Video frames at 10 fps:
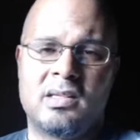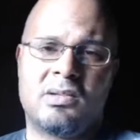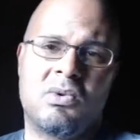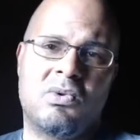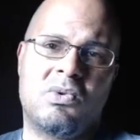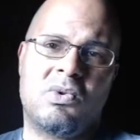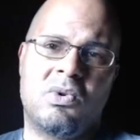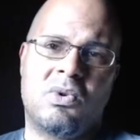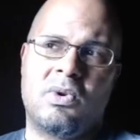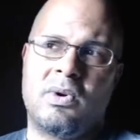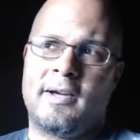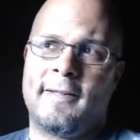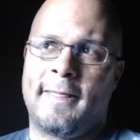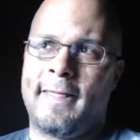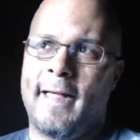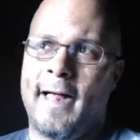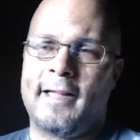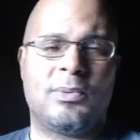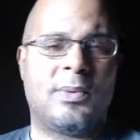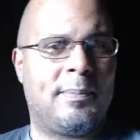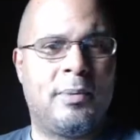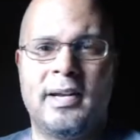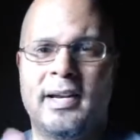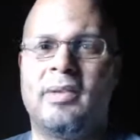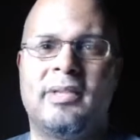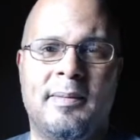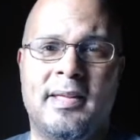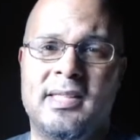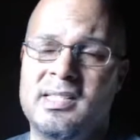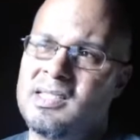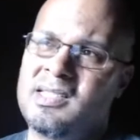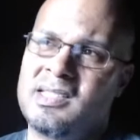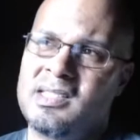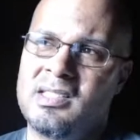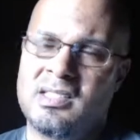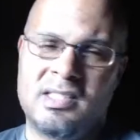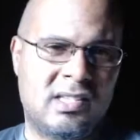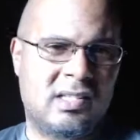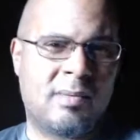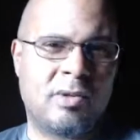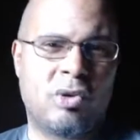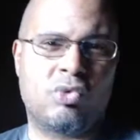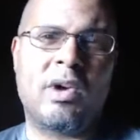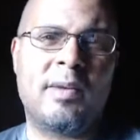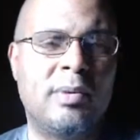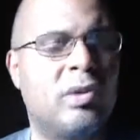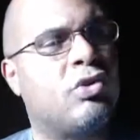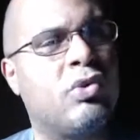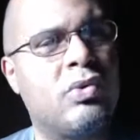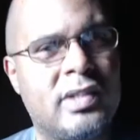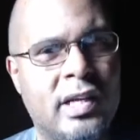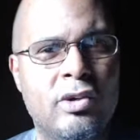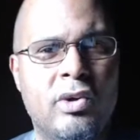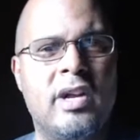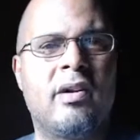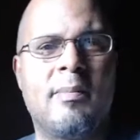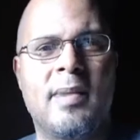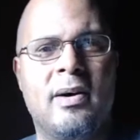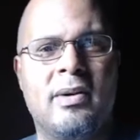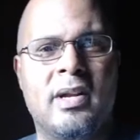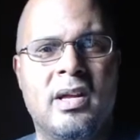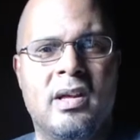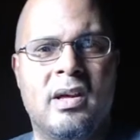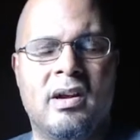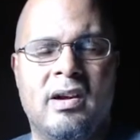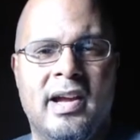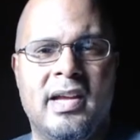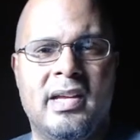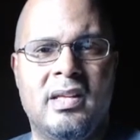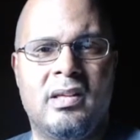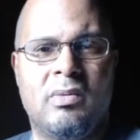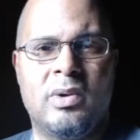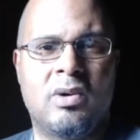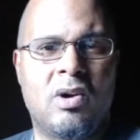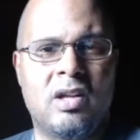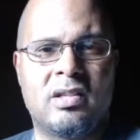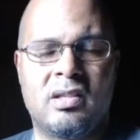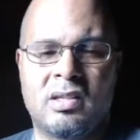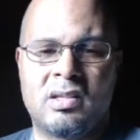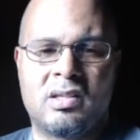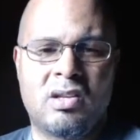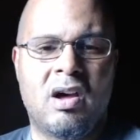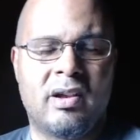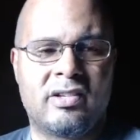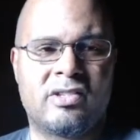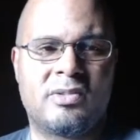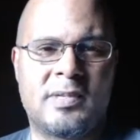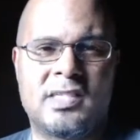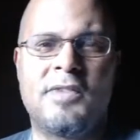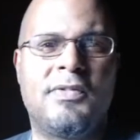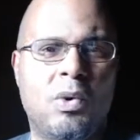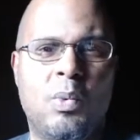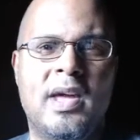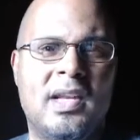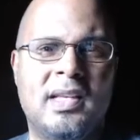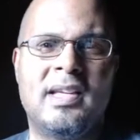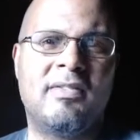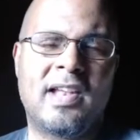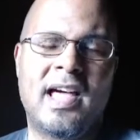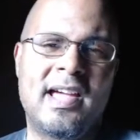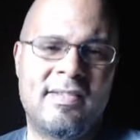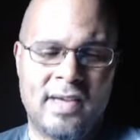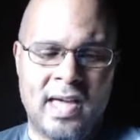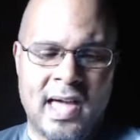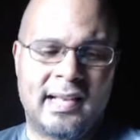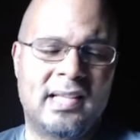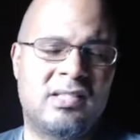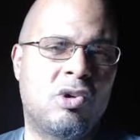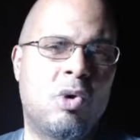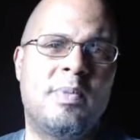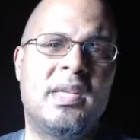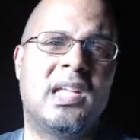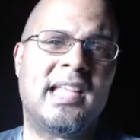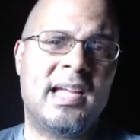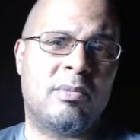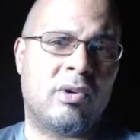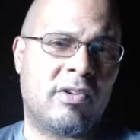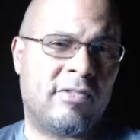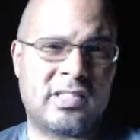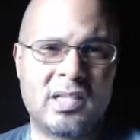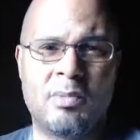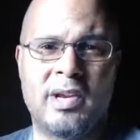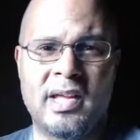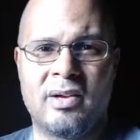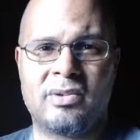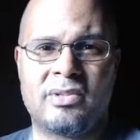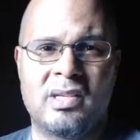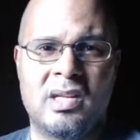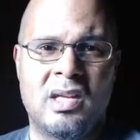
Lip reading: So... I just want to put it out there, man. This is some of those red pill truths that you hear about, all right? We were all taught a specific way to live life, and that's to go be a laborer for someone else.